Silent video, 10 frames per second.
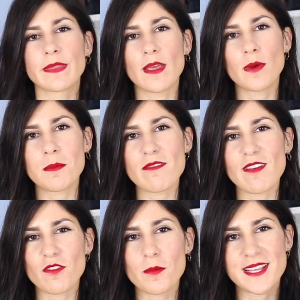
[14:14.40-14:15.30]
They're one of my
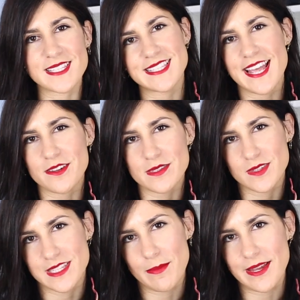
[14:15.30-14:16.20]
favorite pairs of sandals
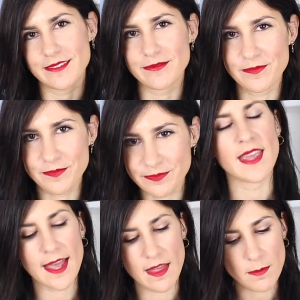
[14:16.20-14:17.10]
for summer.
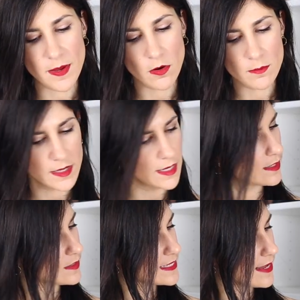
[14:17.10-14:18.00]
The other pair of
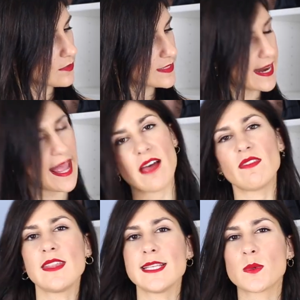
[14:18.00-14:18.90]
mid-heel sandals that I have
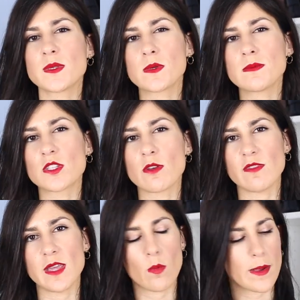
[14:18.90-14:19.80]
are these ones from
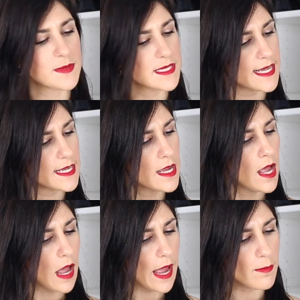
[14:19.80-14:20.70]
Sophia Webster.
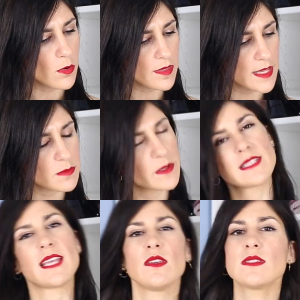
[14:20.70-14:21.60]
I bought these
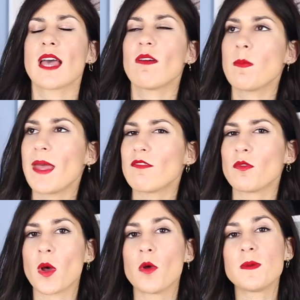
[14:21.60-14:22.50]
because I used to have a pair
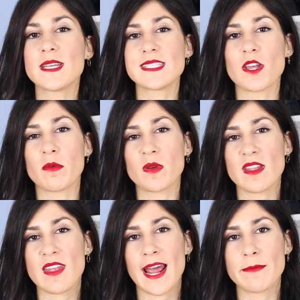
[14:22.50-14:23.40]
from Opening
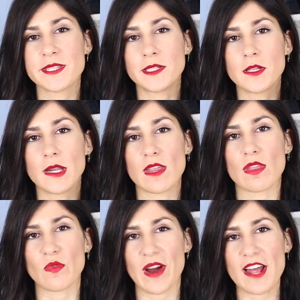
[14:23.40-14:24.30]
Ceremony that I absolutely
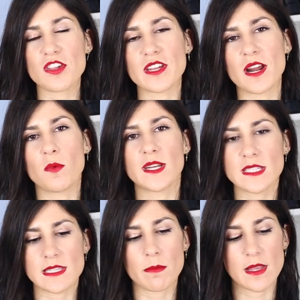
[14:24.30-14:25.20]
thrash, and I
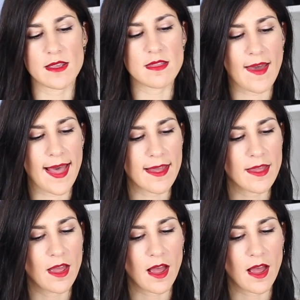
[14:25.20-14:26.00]
wanted something that